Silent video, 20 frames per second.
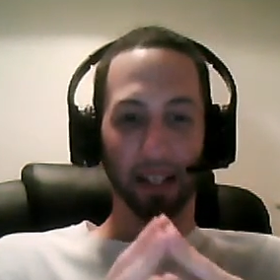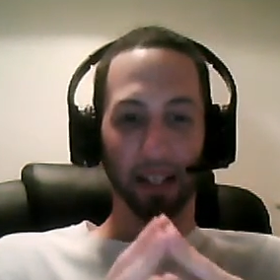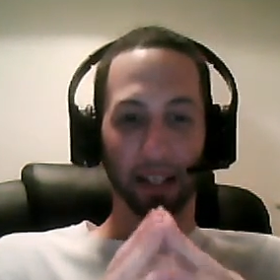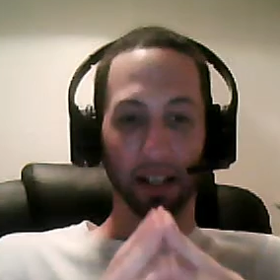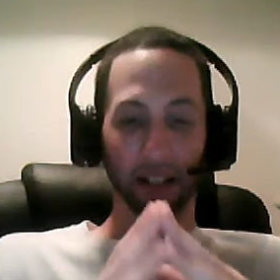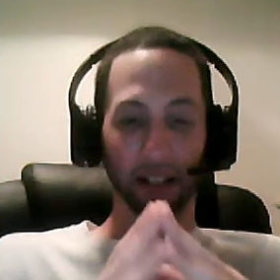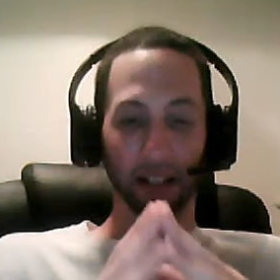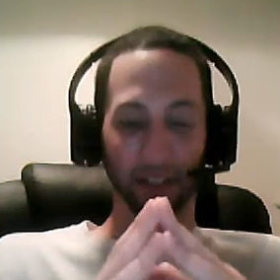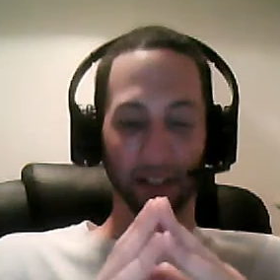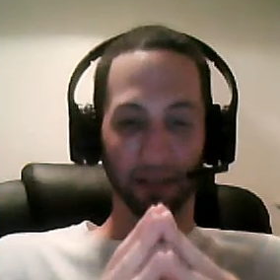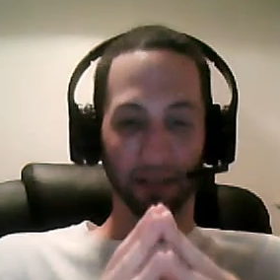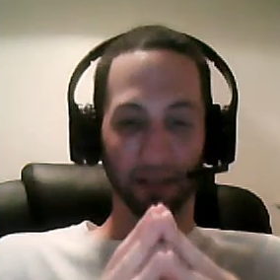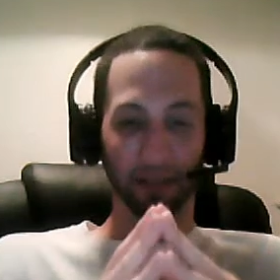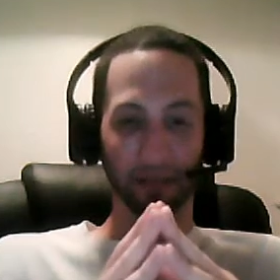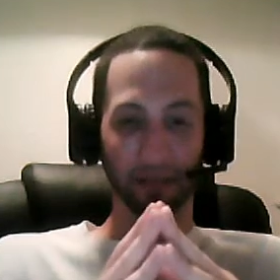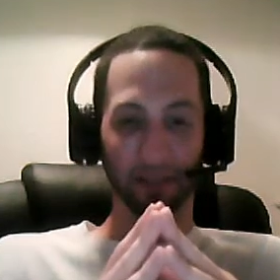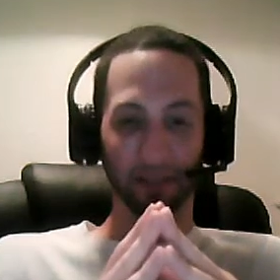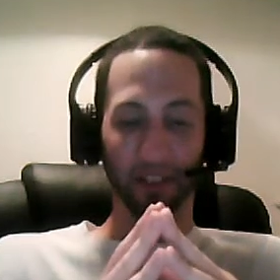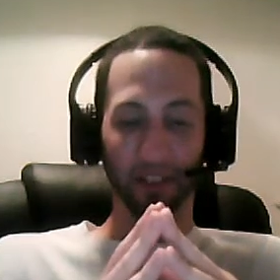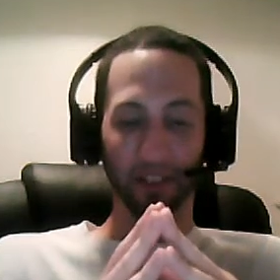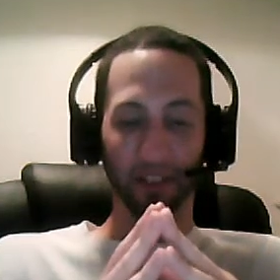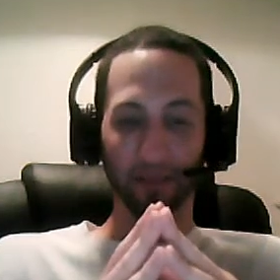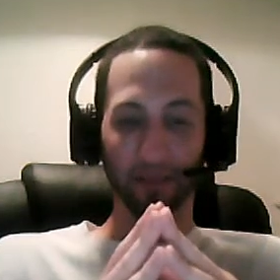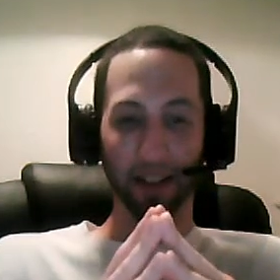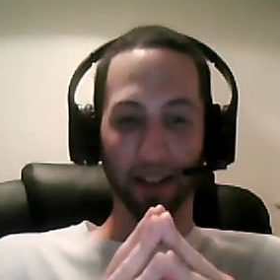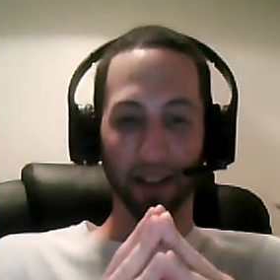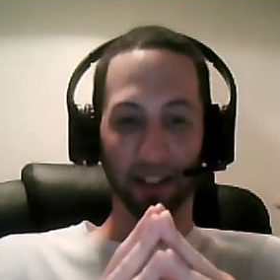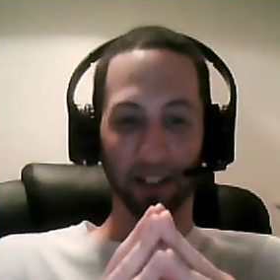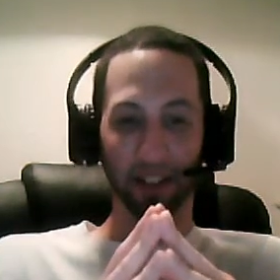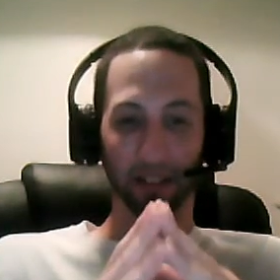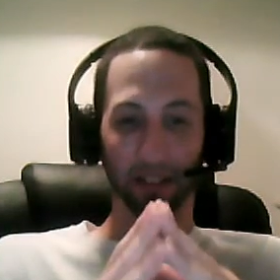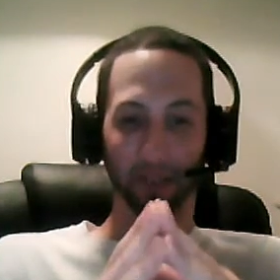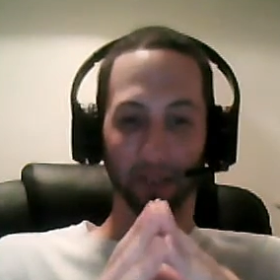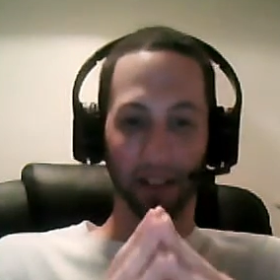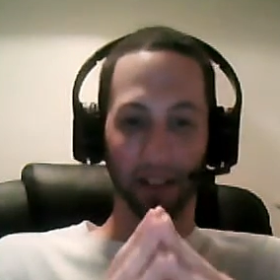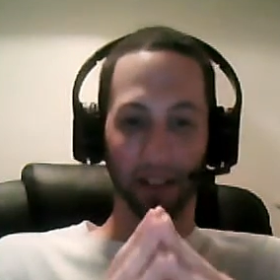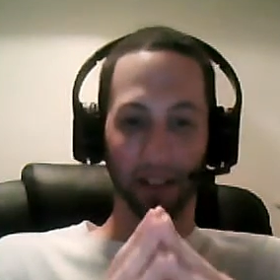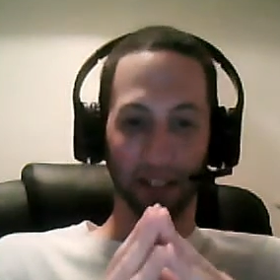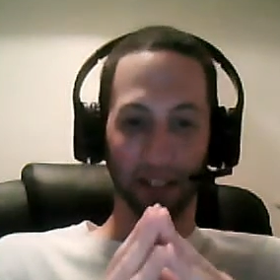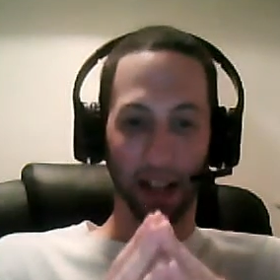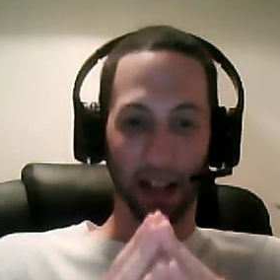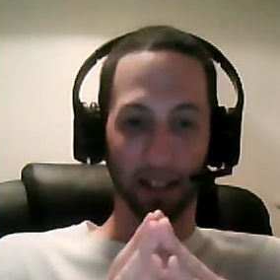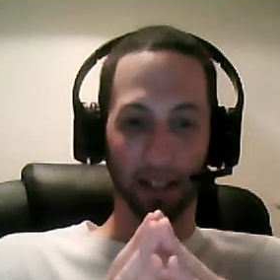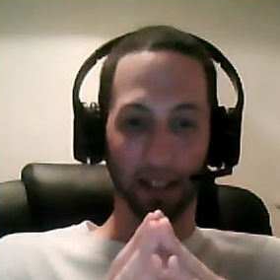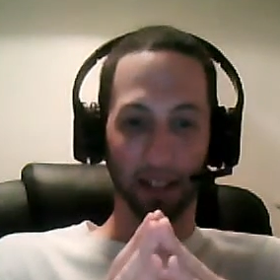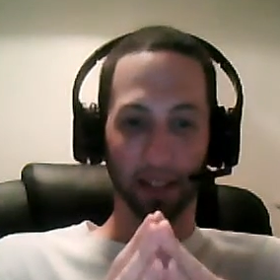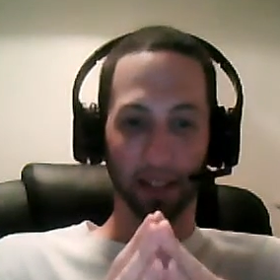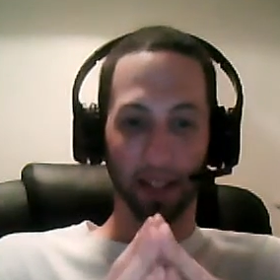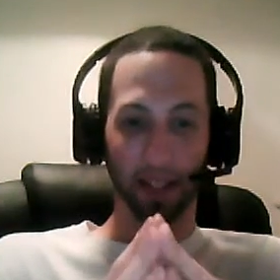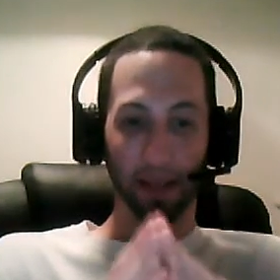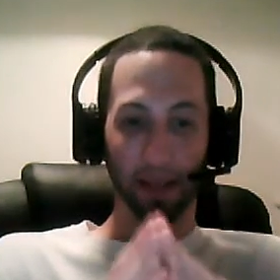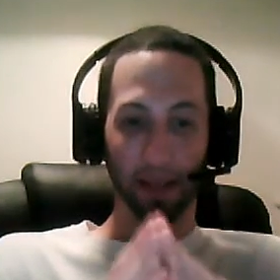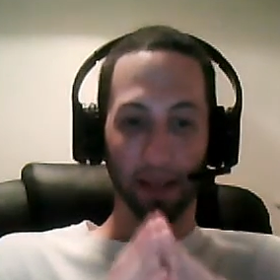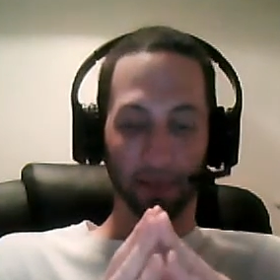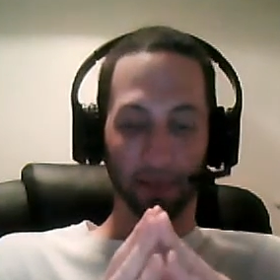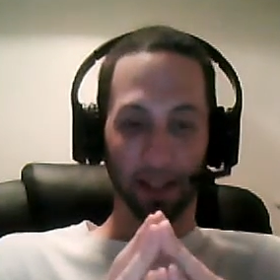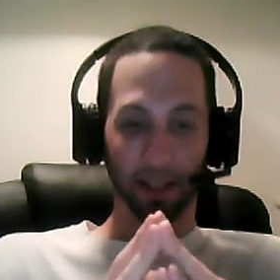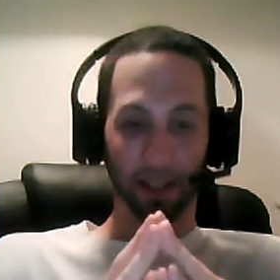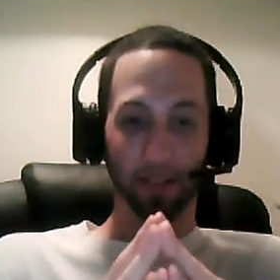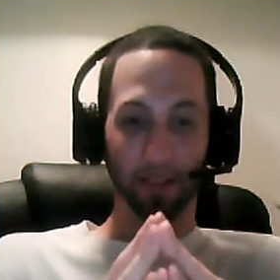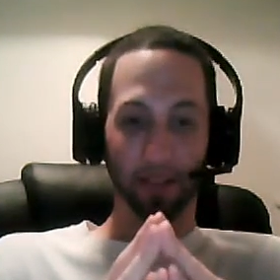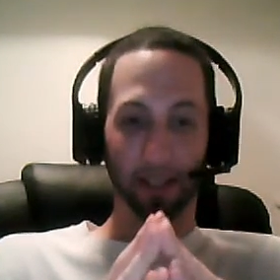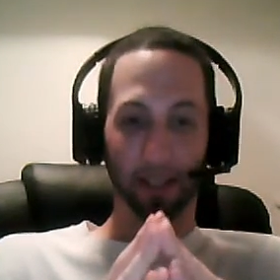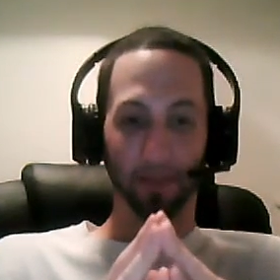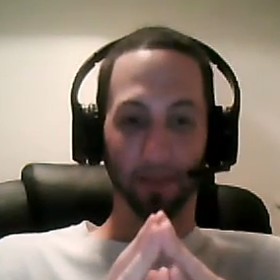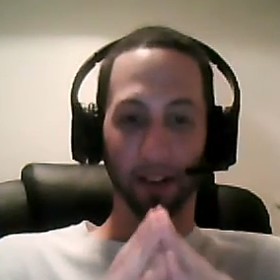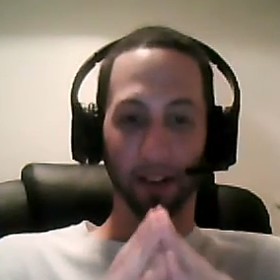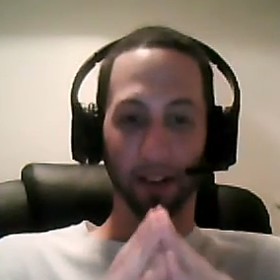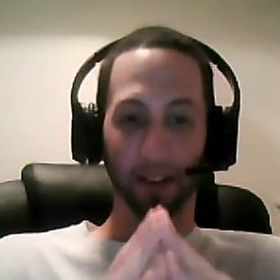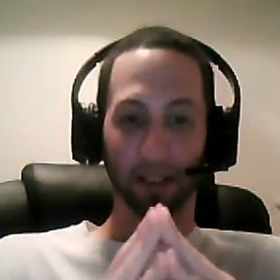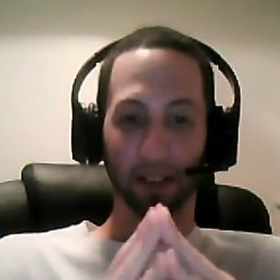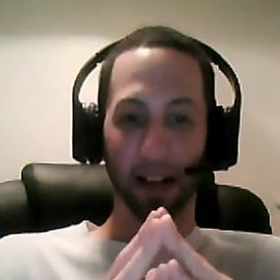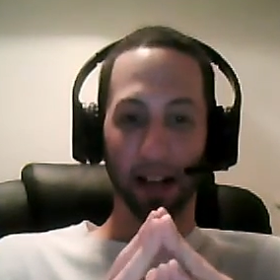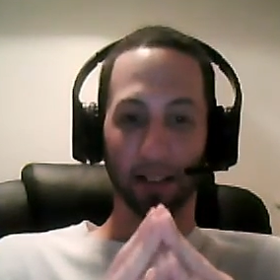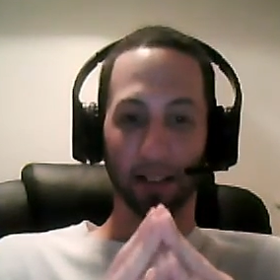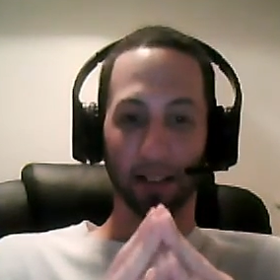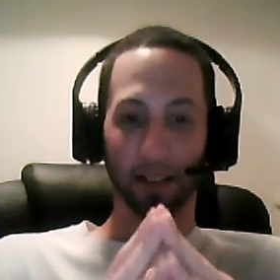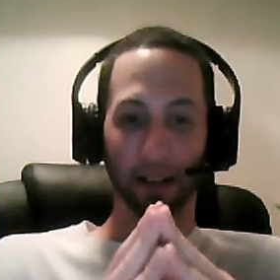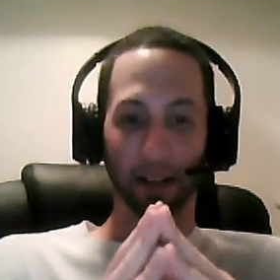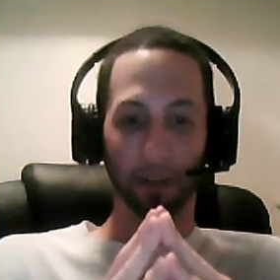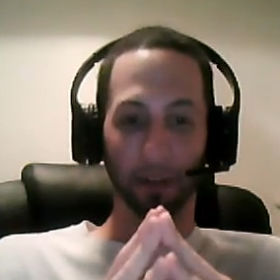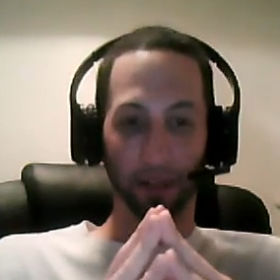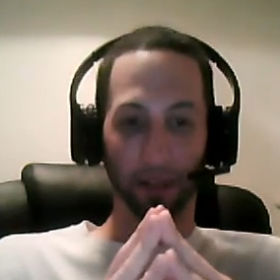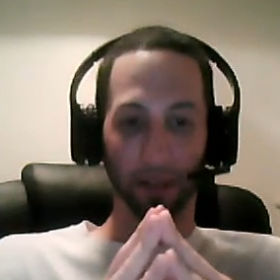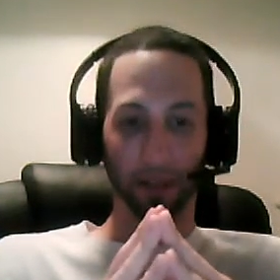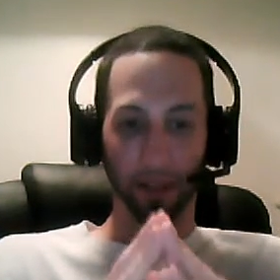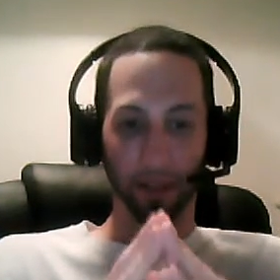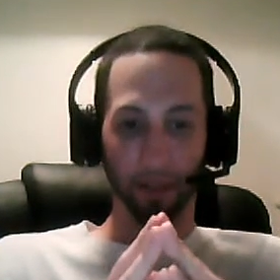If you want more information on the fair tax, please visit fairtax.org.